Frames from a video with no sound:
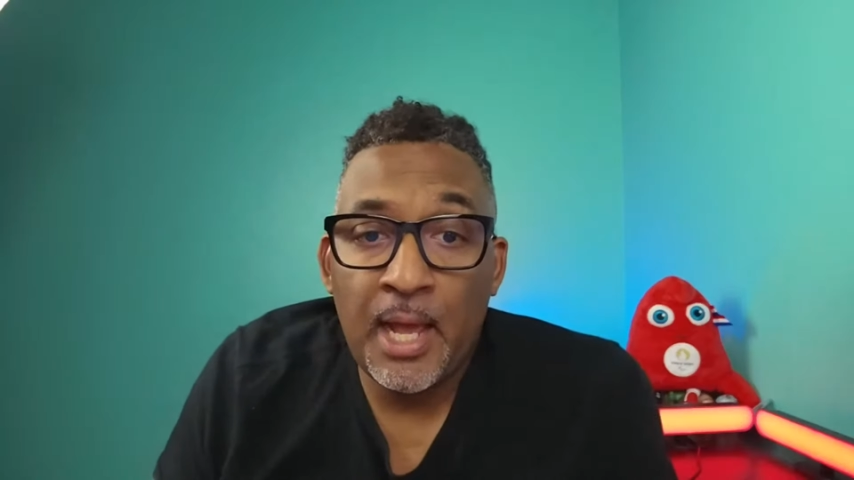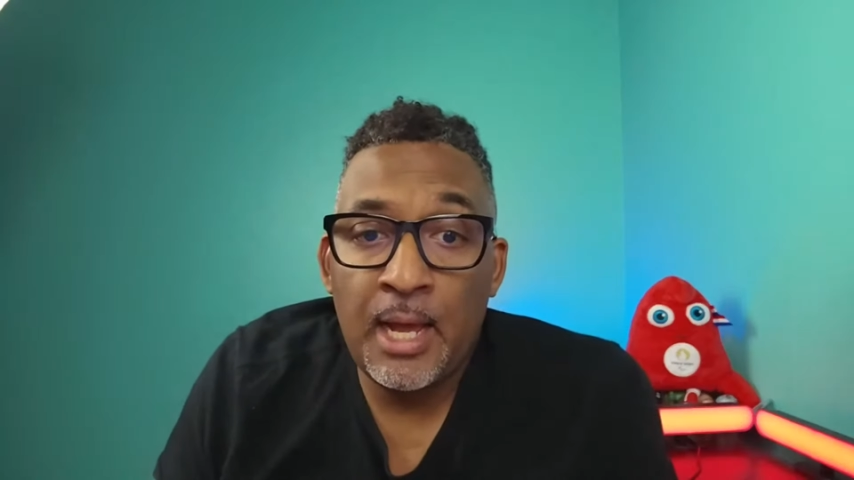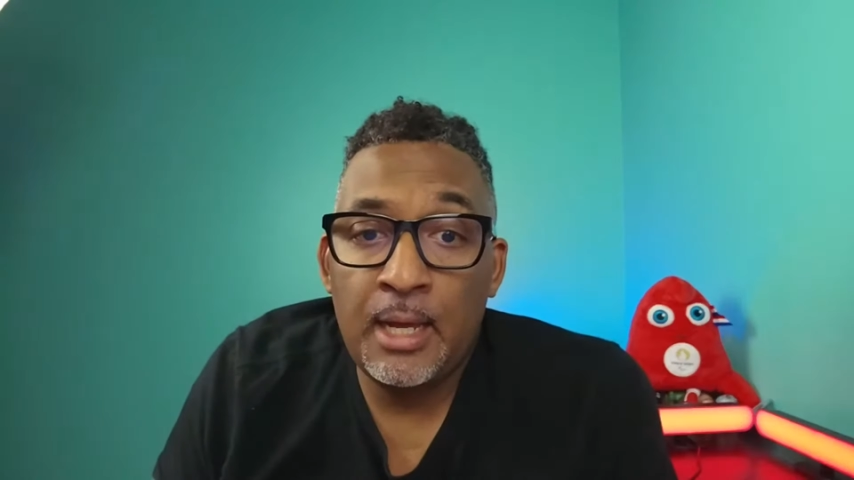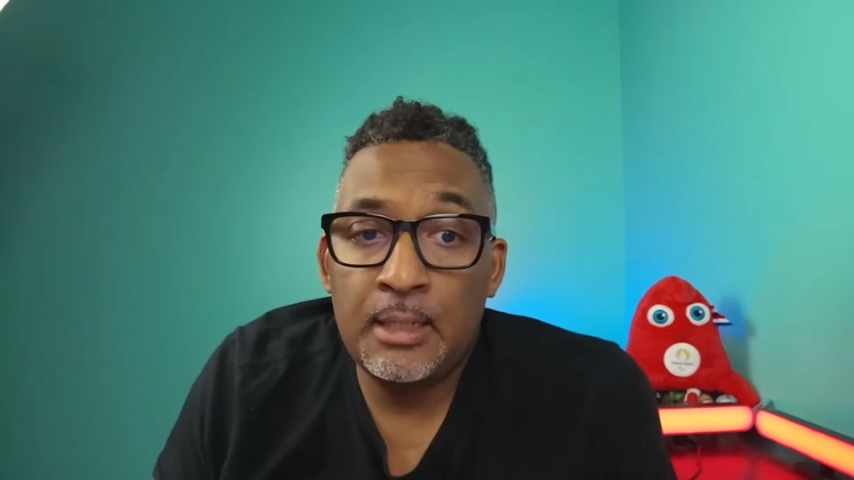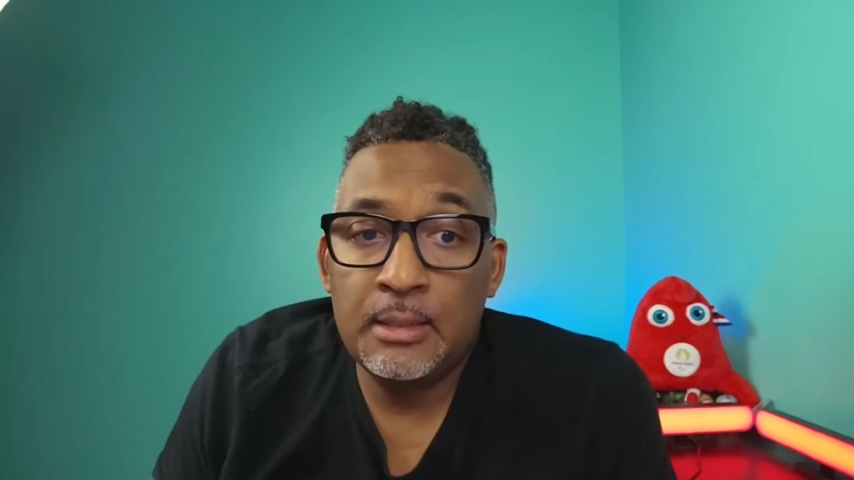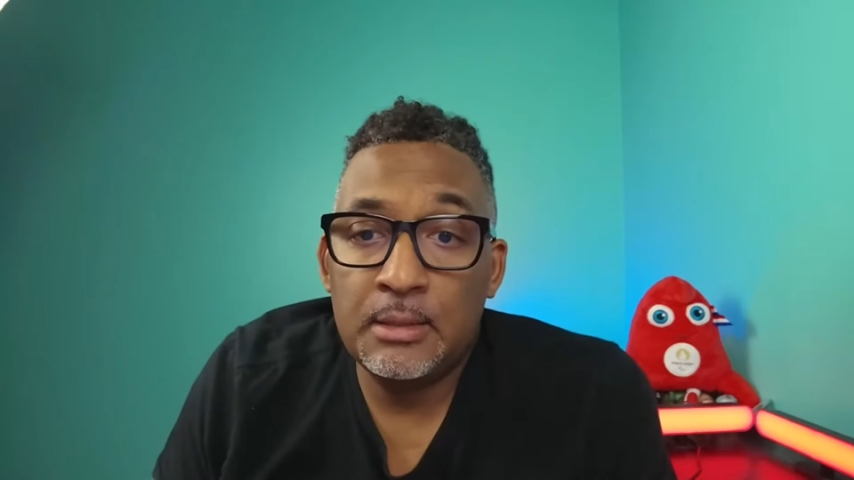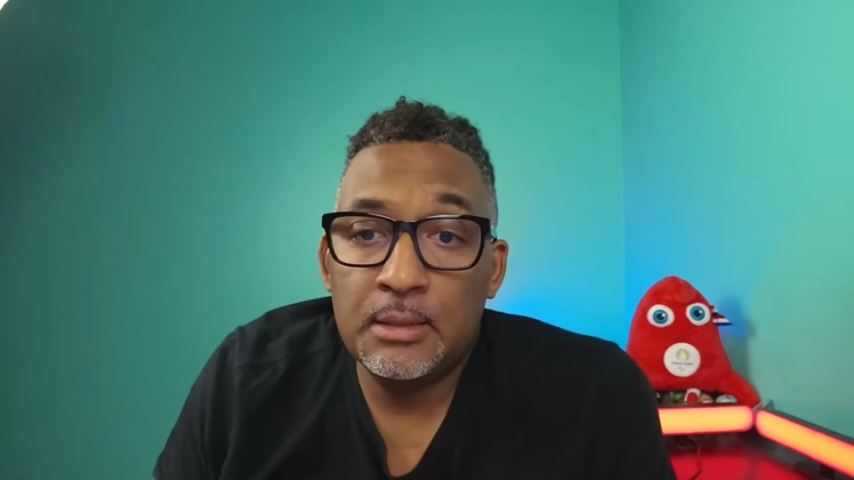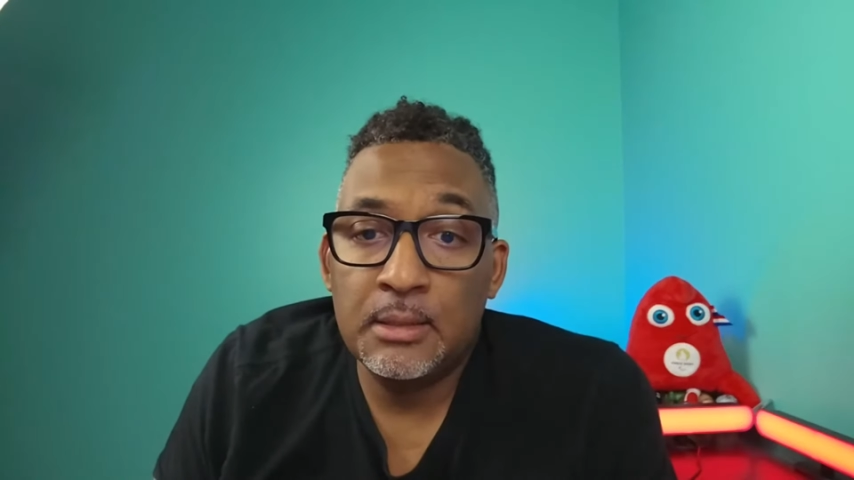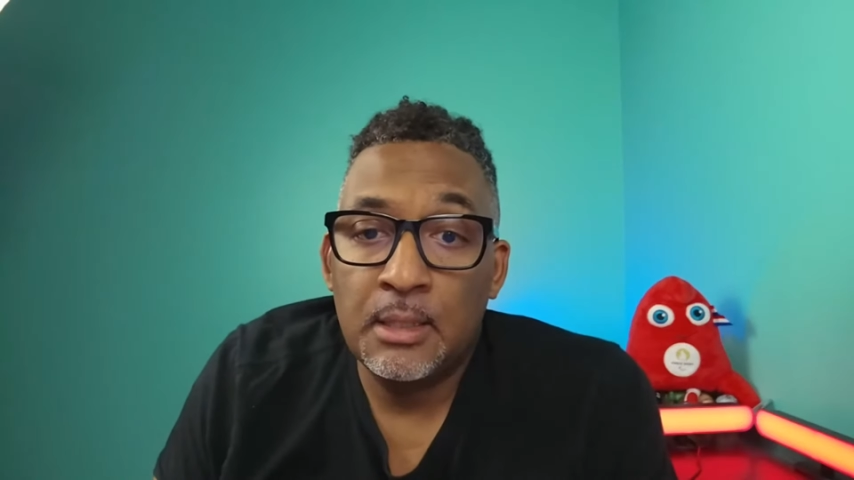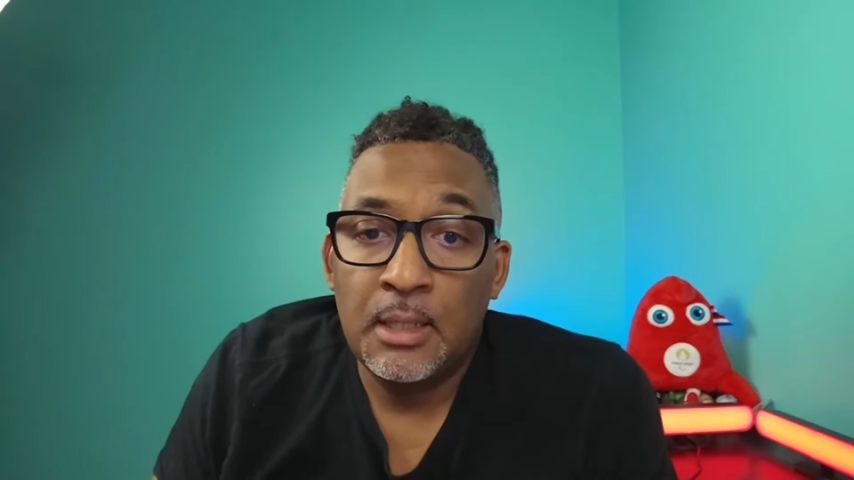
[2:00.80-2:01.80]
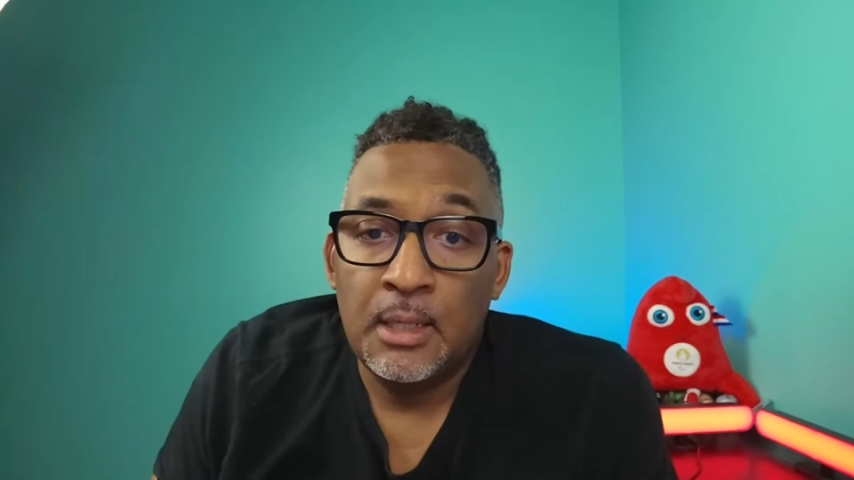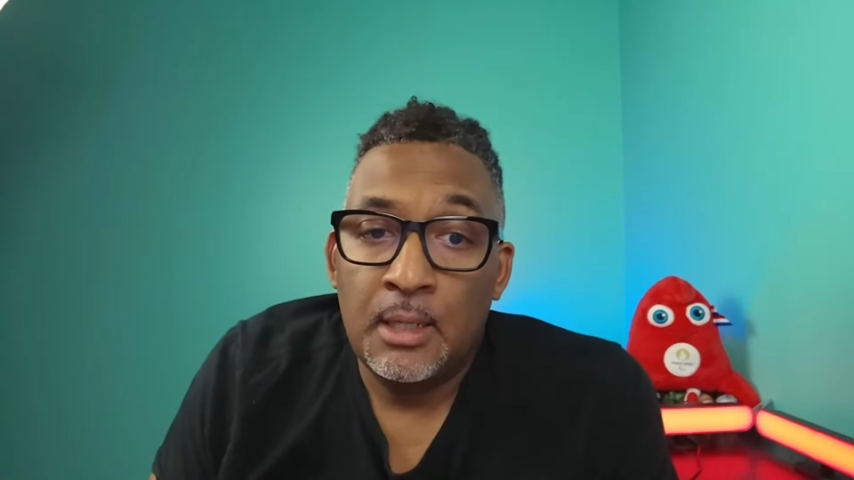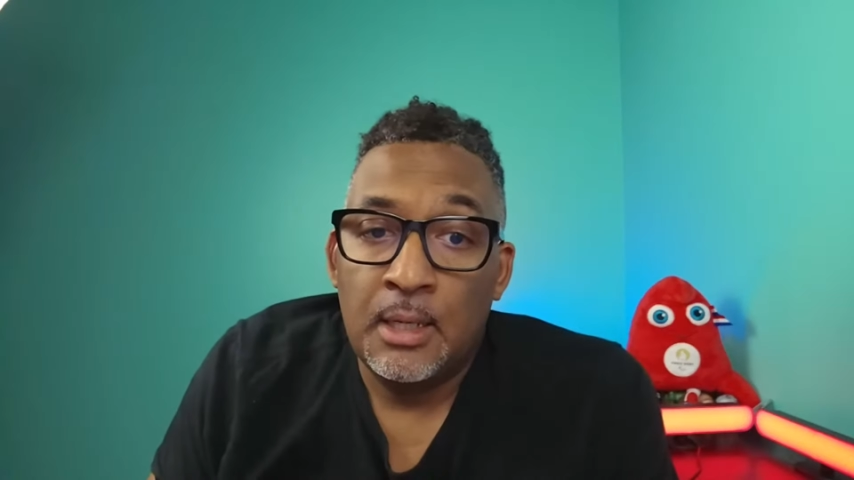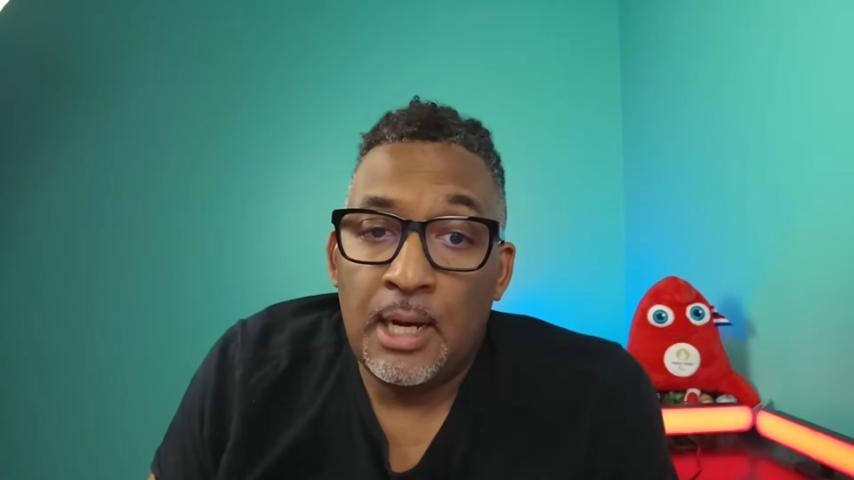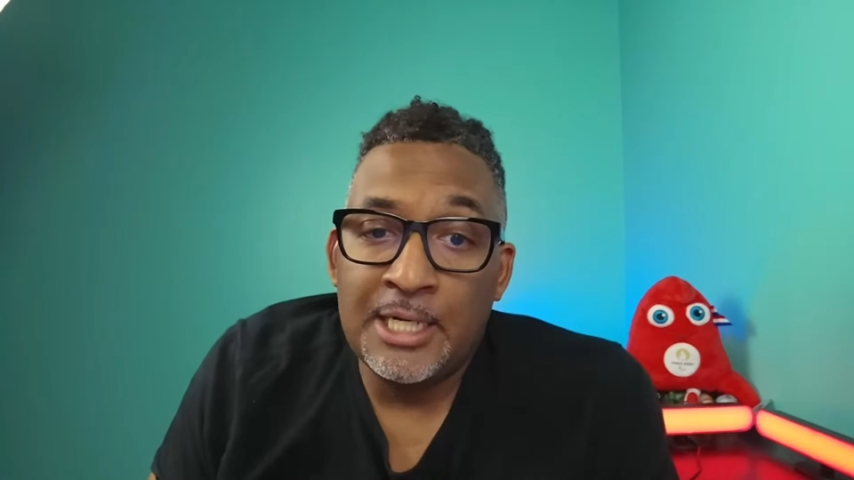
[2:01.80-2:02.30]
And
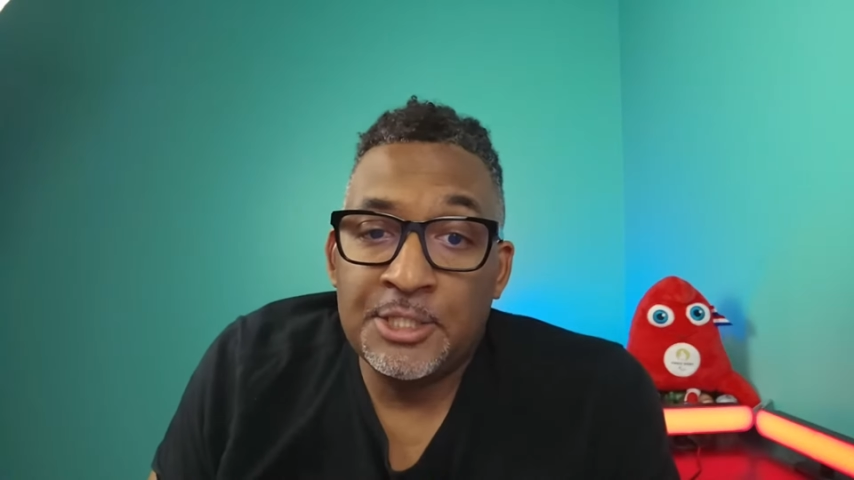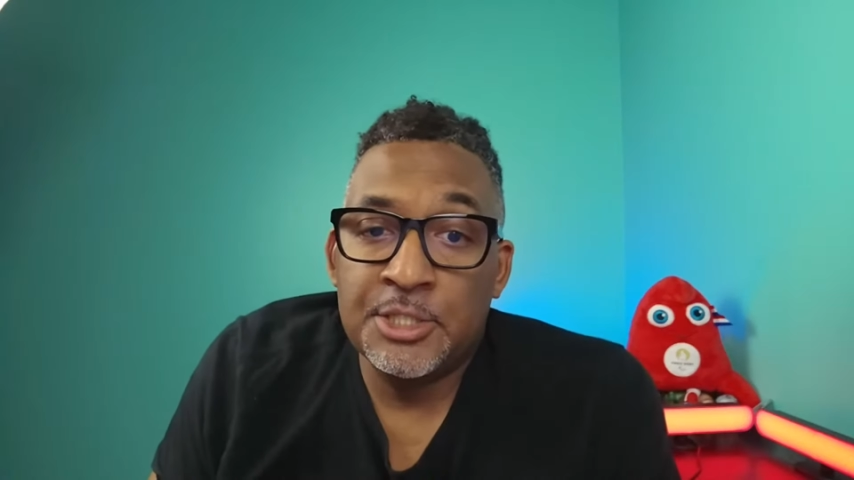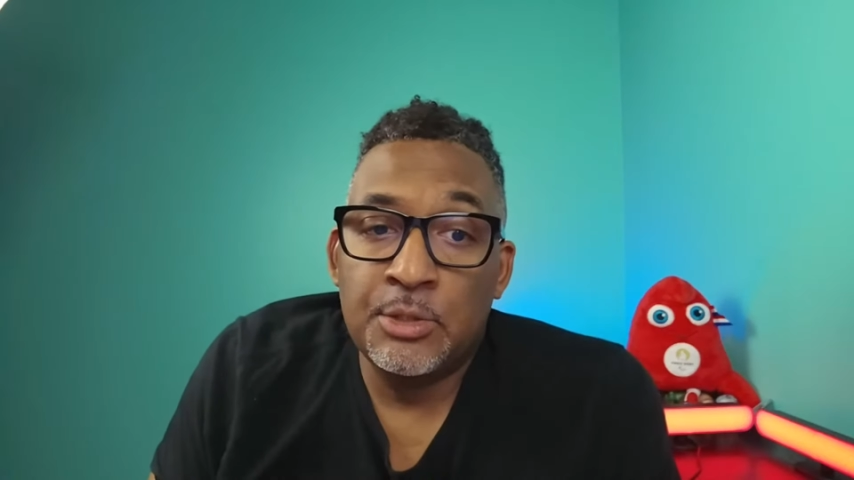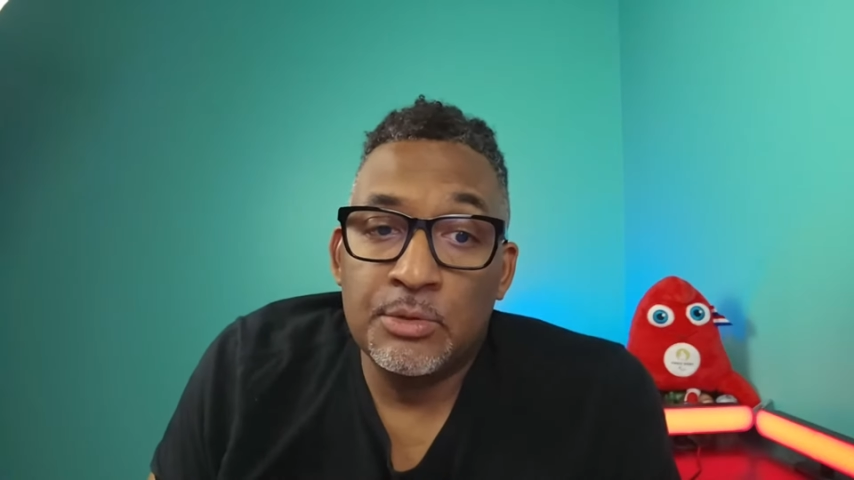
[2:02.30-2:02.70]
I just